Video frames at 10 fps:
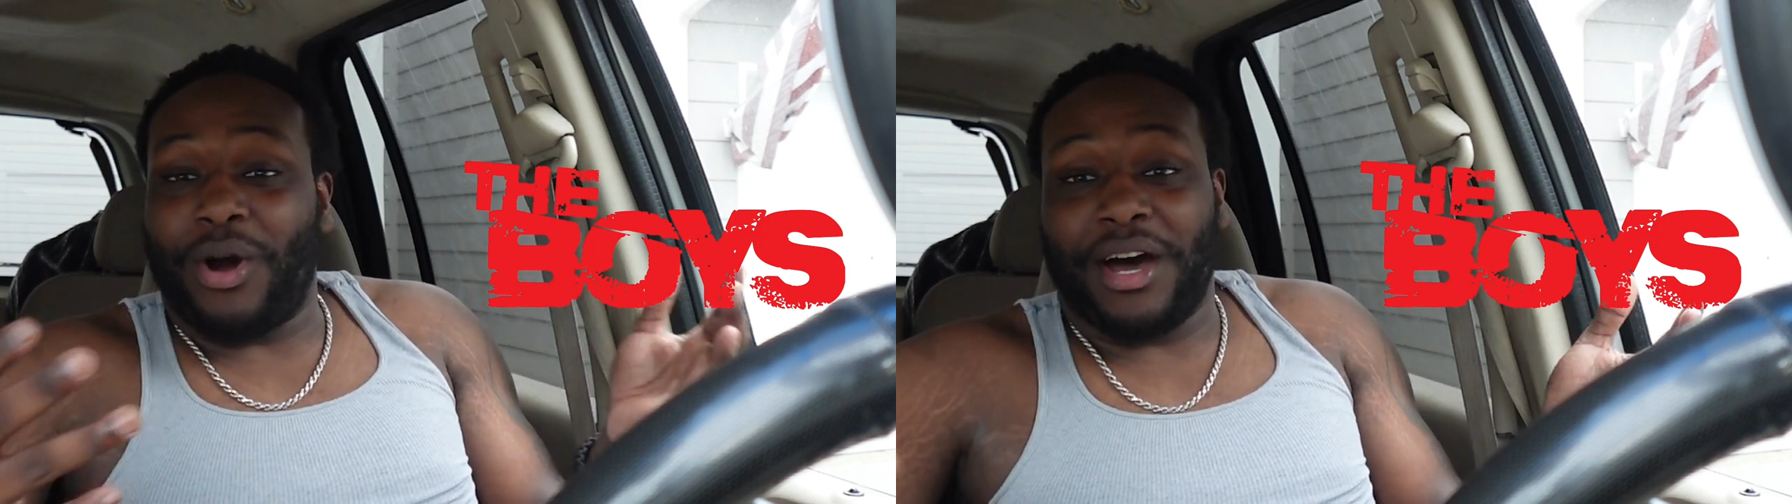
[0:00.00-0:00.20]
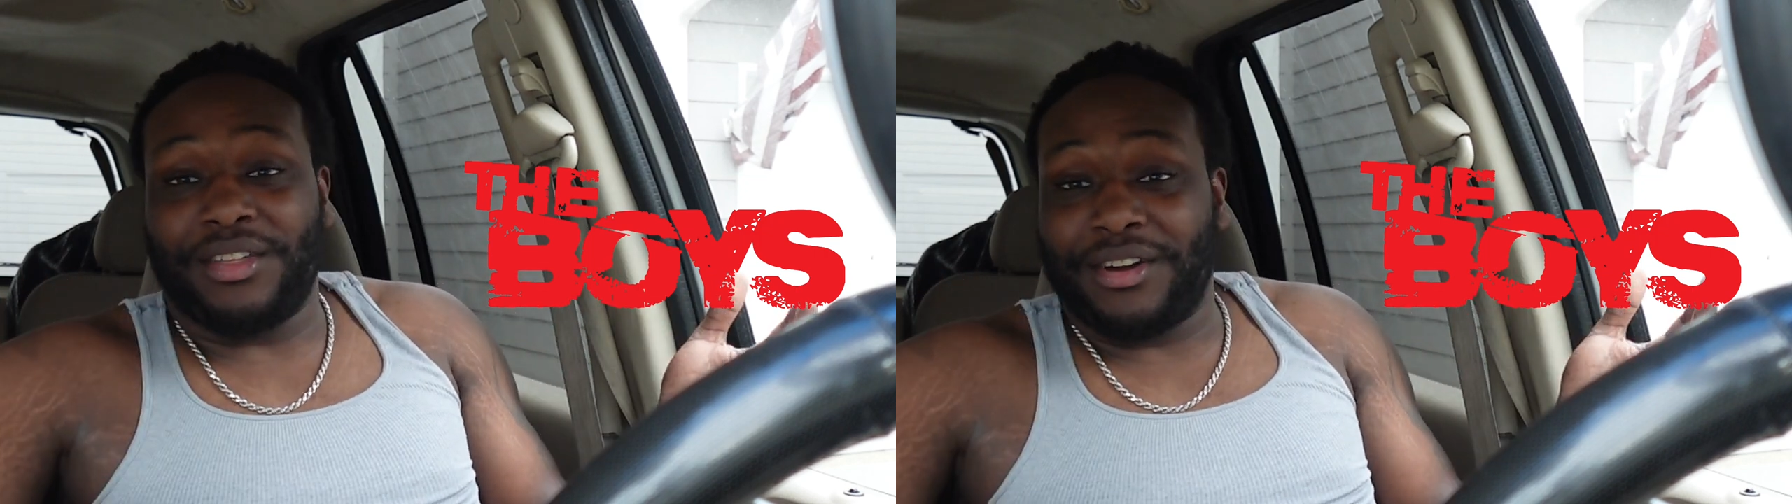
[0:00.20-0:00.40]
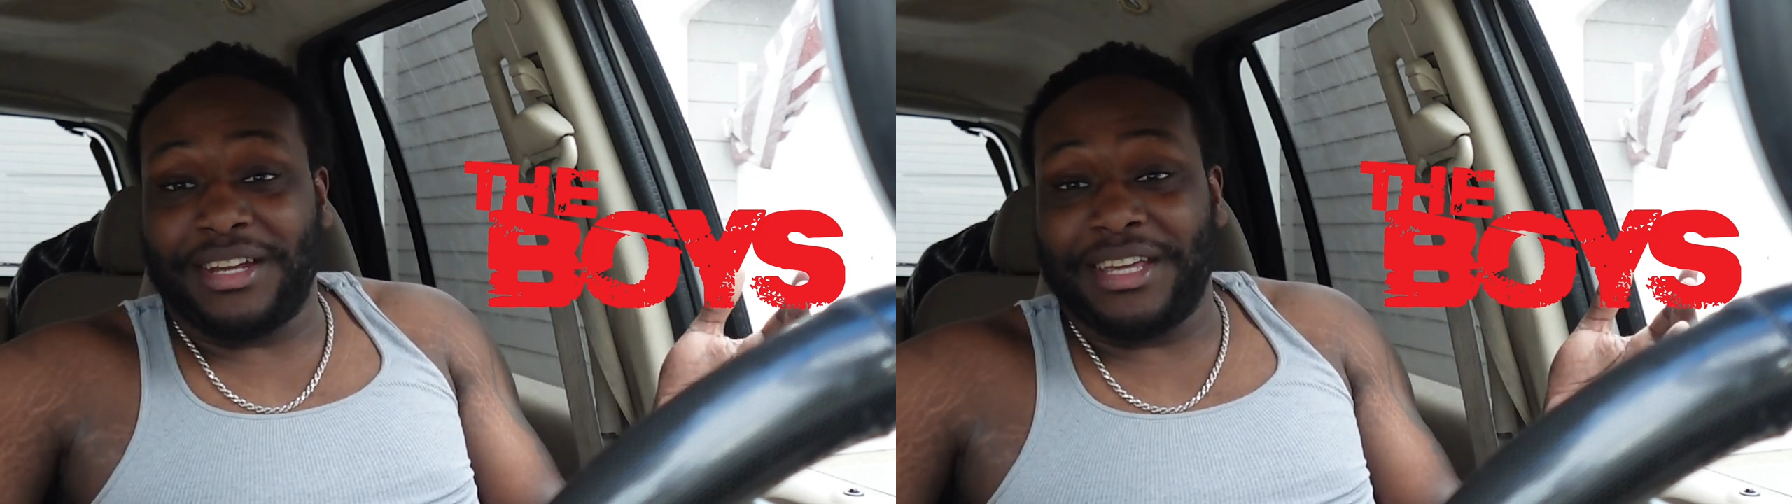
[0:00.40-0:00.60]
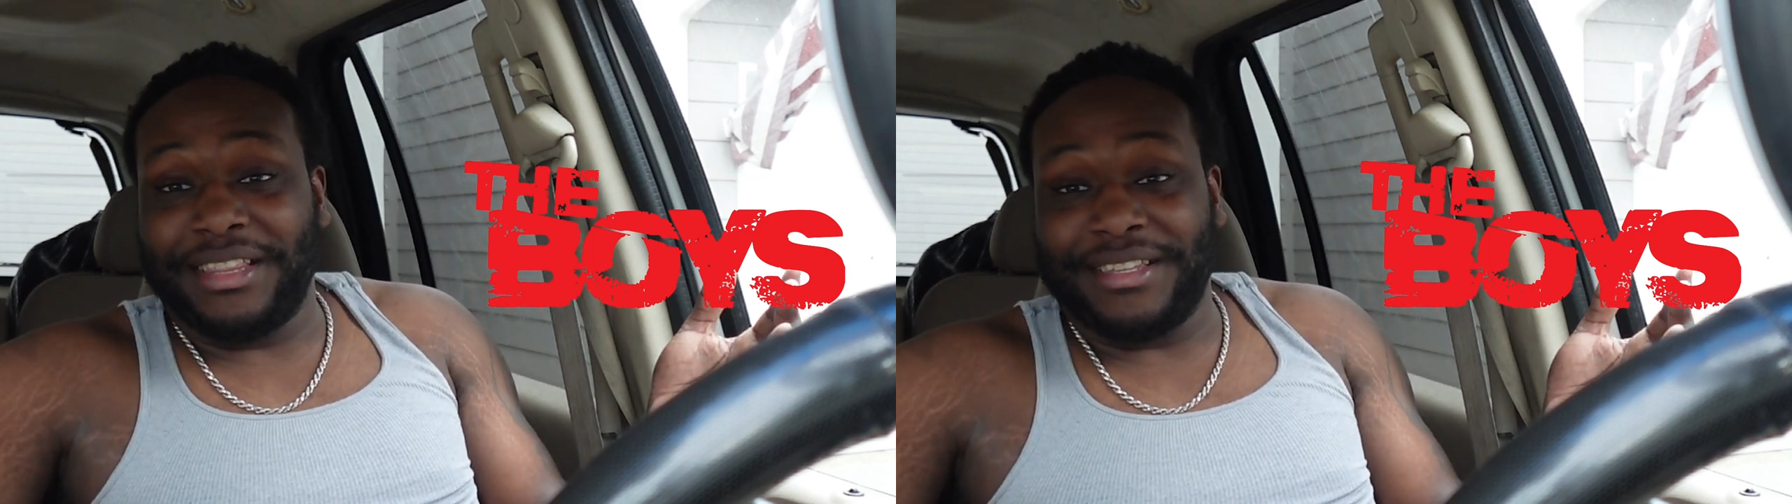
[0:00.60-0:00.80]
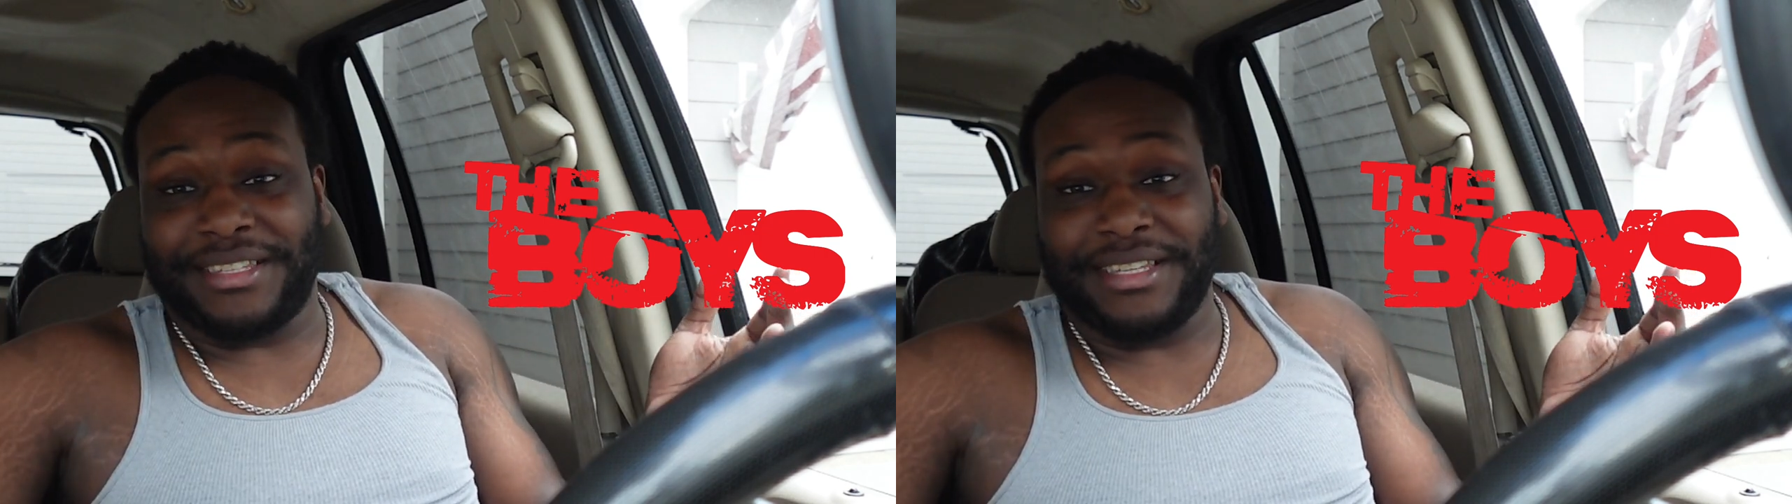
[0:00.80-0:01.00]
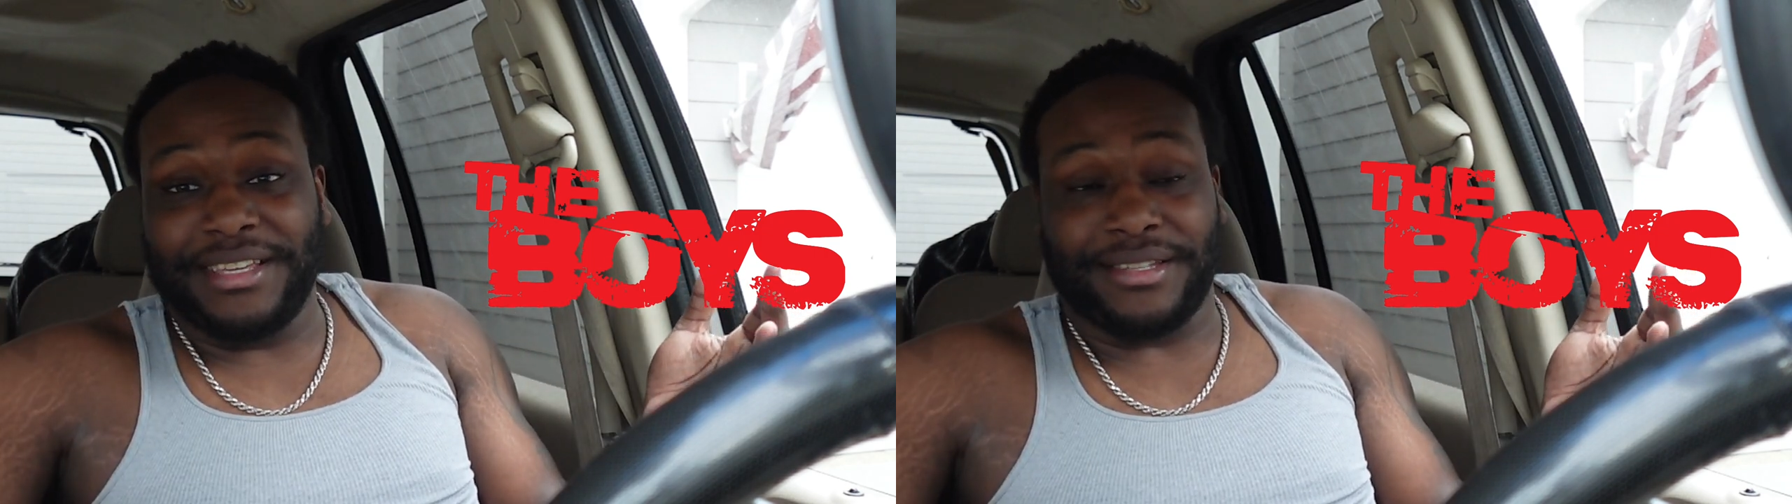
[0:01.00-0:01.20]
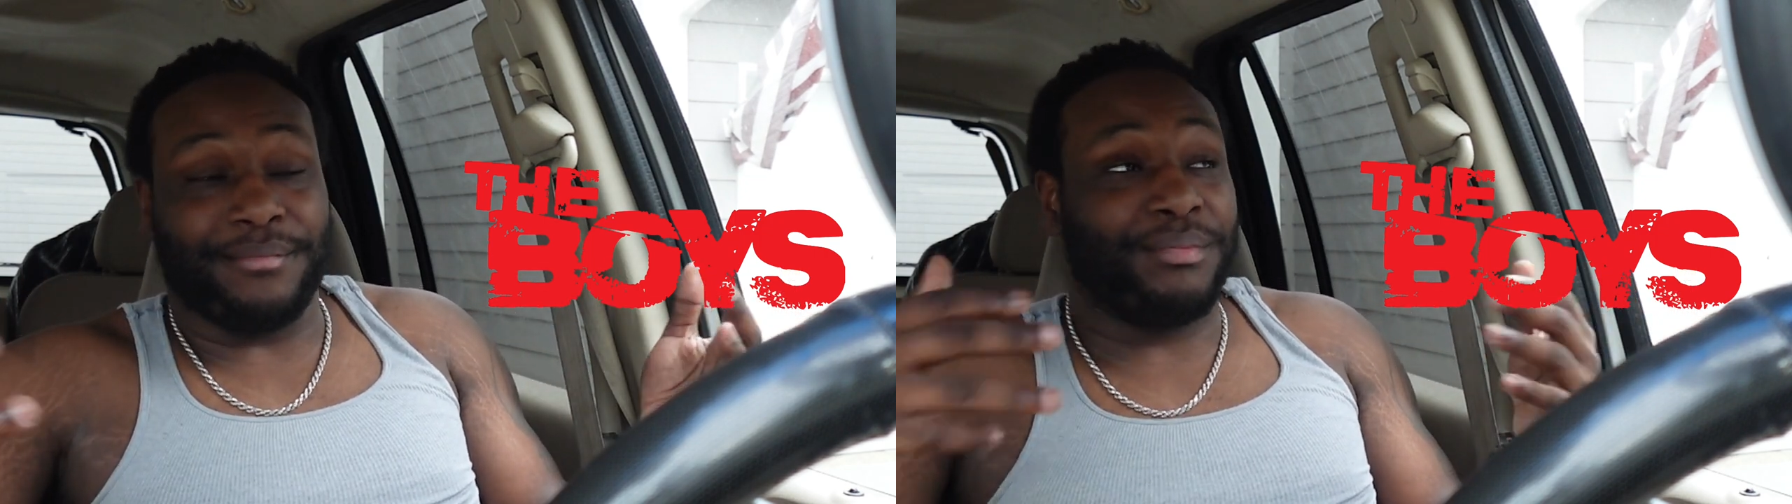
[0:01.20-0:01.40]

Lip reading: how they're going to end this season.